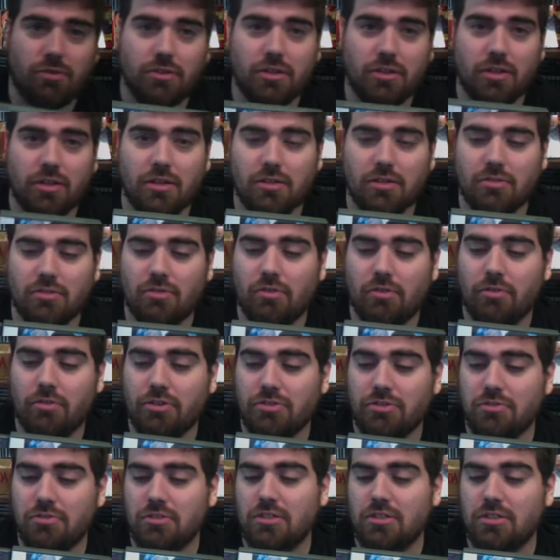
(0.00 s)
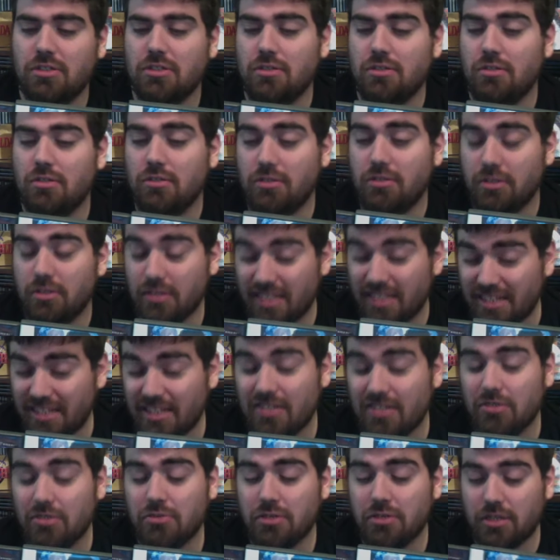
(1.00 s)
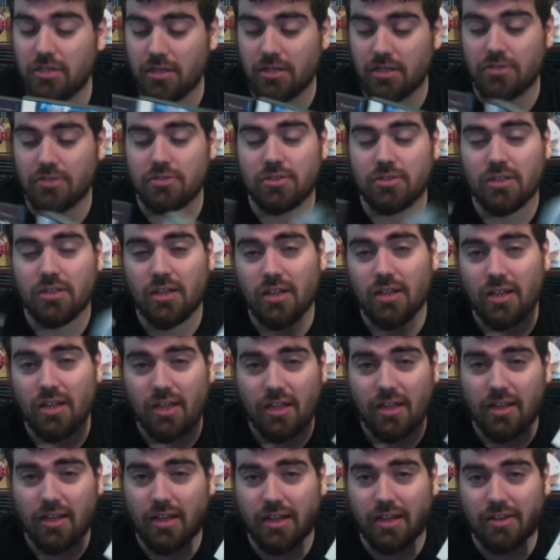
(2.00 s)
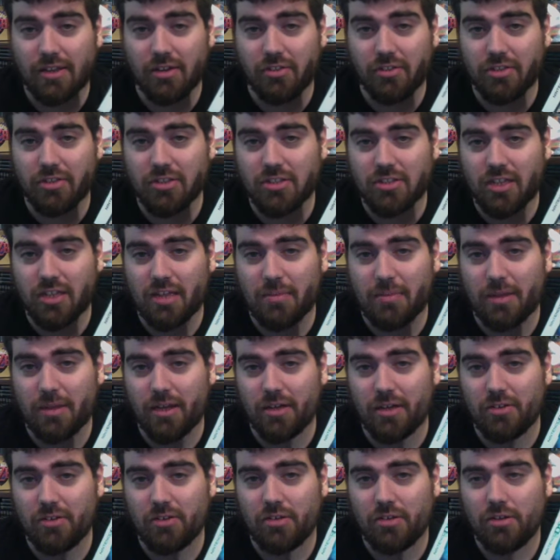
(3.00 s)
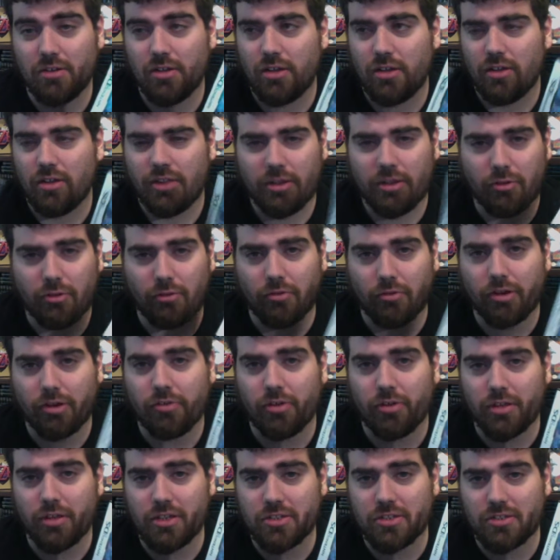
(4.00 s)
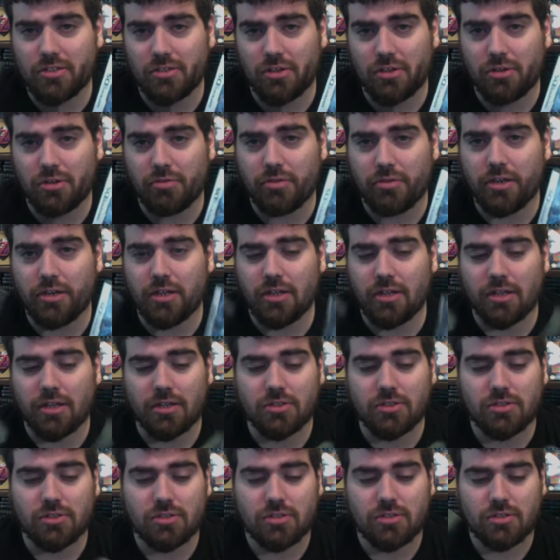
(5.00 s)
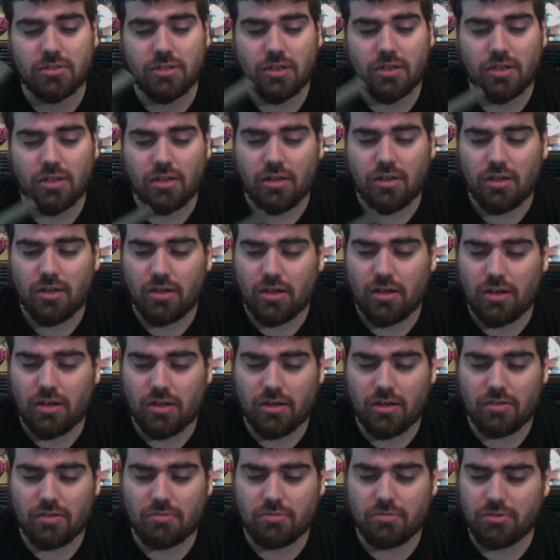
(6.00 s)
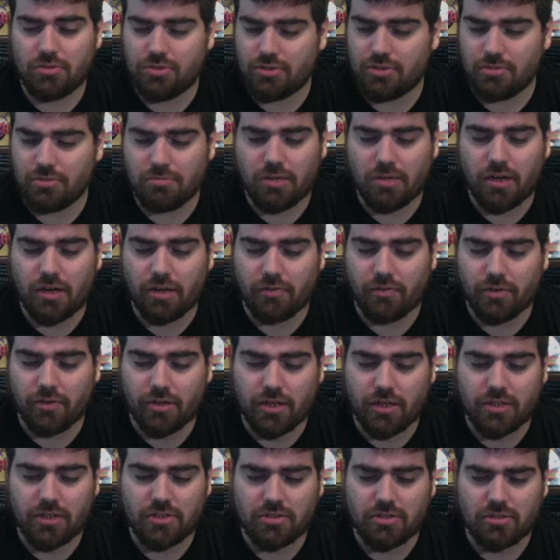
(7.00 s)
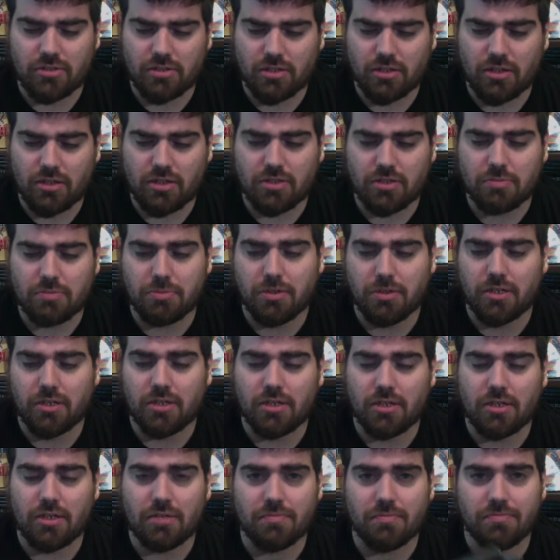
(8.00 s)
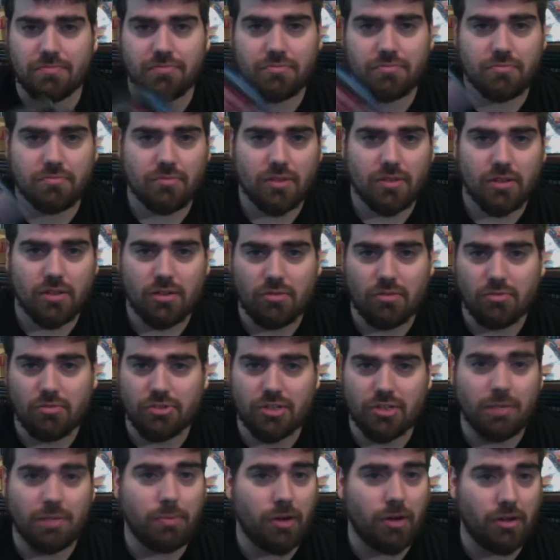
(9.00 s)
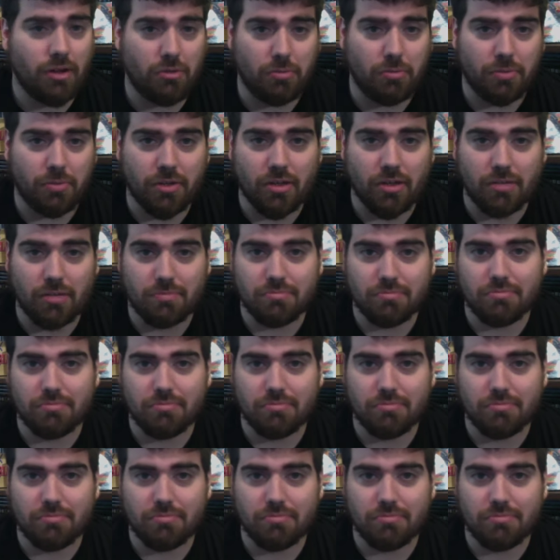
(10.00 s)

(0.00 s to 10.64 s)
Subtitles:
the original Nintendo DS. Now, I know these came out, they were re-released on the 3DS with some modifications, I guess, but which I probably will pick up